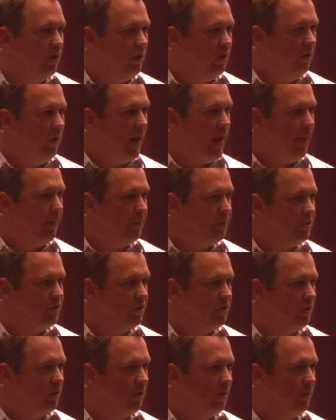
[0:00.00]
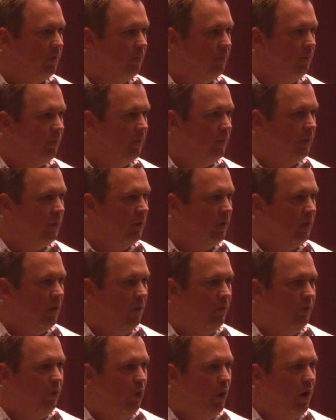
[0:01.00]
collapsed.
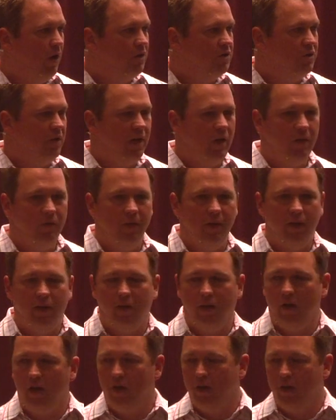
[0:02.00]
A few hours later, they